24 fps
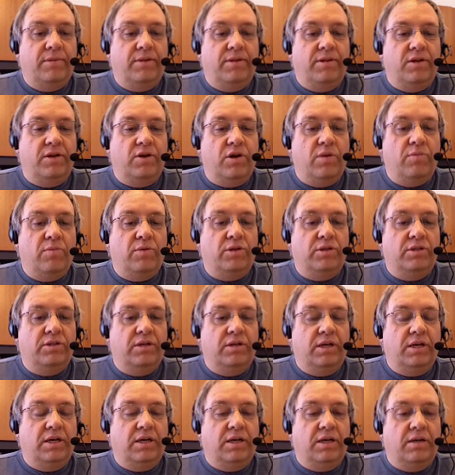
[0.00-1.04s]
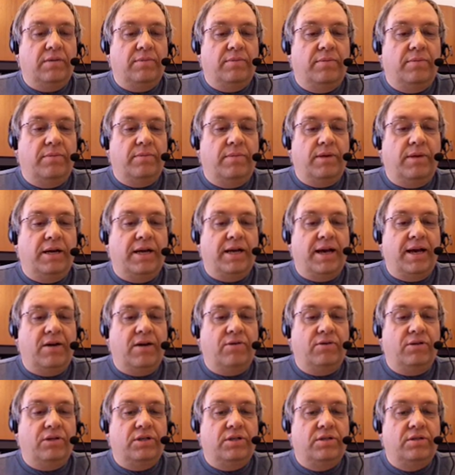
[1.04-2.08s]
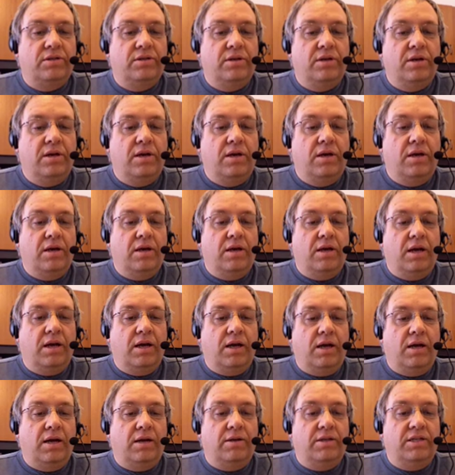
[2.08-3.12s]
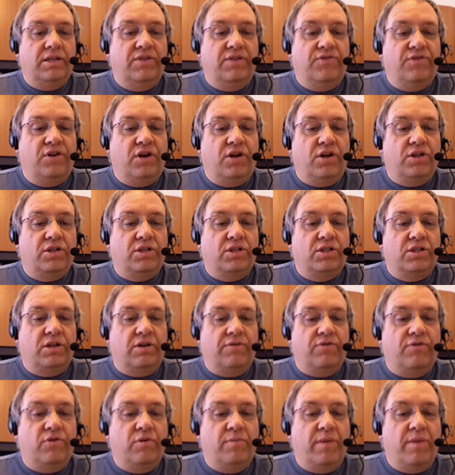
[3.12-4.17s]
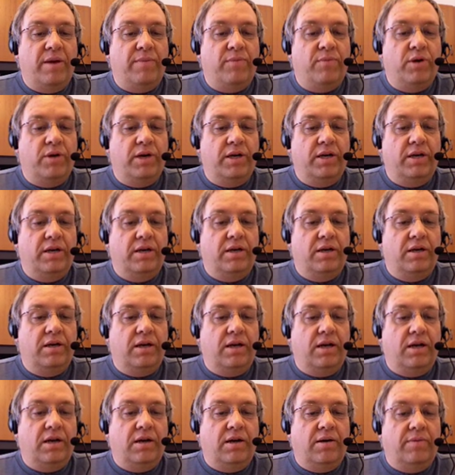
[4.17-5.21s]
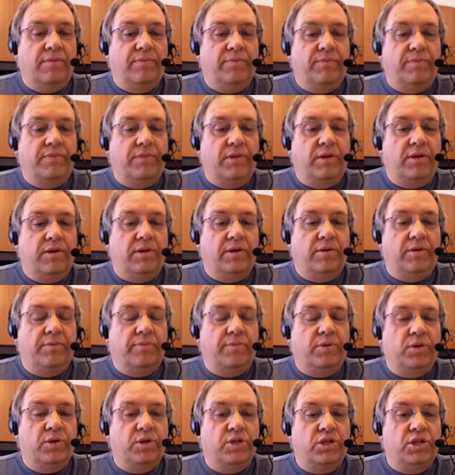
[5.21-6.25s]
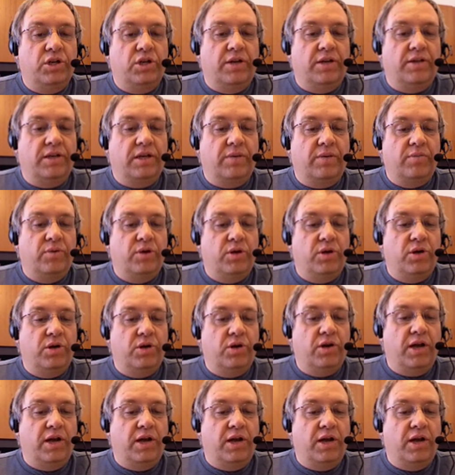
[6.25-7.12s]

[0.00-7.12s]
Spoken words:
The normal account defaults of remembering the person on the computer